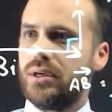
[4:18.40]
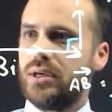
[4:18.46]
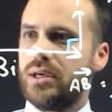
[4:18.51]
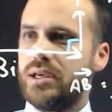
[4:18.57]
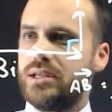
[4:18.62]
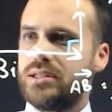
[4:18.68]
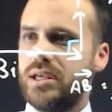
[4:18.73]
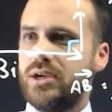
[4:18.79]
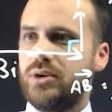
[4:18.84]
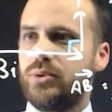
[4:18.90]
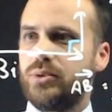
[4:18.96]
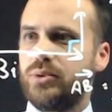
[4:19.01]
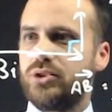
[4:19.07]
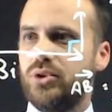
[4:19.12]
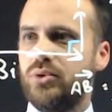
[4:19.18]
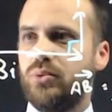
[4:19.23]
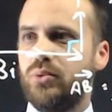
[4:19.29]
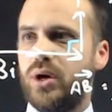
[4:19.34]
is equal
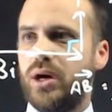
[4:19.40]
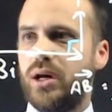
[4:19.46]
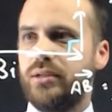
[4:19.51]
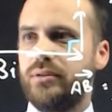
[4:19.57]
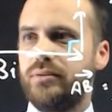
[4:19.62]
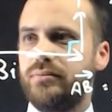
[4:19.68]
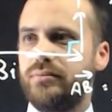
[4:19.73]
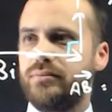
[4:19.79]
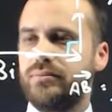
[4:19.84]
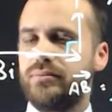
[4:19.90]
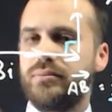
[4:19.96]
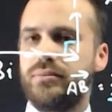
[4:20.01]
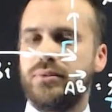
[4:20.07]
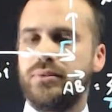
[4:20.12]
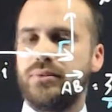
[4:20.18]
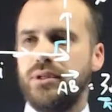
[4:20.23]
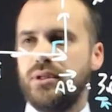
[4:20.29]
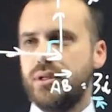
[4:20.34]
to 1.
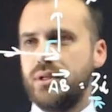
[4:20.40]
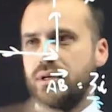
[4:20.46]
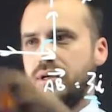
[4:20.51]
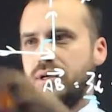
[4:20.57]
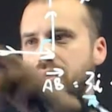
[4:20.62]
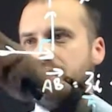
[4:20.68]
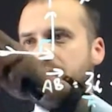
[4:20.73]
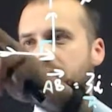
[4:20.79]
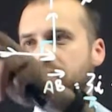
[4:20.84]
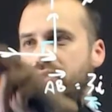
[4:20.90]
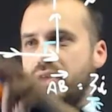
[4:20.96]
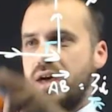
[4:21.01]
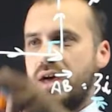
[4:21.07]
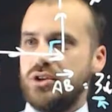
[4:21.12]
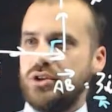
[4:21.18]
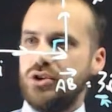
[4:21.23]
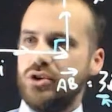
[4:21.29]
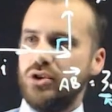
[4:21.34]
Now
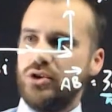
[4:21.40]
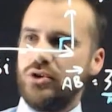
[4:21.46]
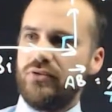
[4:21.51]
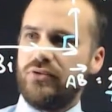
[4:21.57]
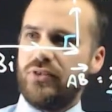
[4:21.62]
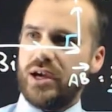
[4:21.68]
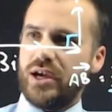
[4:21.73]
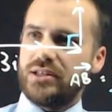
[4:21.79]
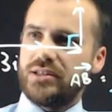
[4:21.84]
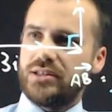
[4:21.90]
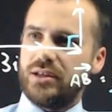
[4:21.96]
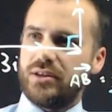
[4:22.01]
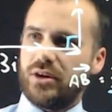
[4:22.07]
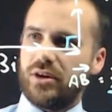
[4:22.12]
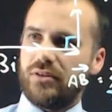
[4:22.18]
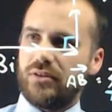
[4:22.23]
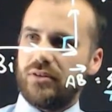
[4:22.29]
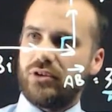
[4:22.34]
that new vector that
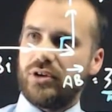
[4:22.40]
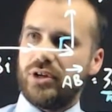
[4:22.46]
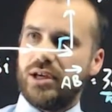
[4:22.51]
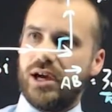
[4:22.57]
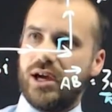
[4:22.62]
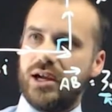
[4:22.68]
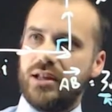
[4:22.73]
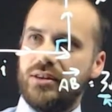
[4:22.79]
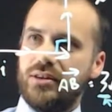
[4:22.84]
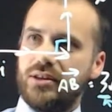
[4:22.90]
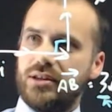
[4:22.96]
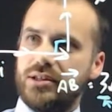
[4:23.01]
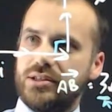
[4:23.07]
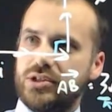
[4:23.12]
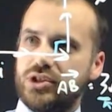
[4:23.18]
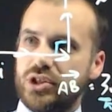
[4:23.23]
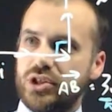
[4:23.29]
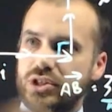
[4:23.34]
I've created that is
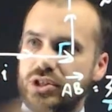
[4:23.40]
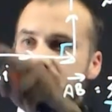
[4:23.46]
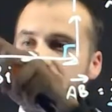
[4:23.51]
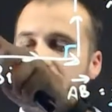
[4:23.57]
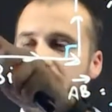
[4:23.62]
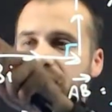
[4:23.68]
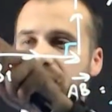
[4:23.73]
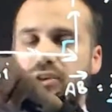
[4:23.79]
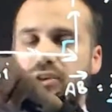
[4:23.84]
just that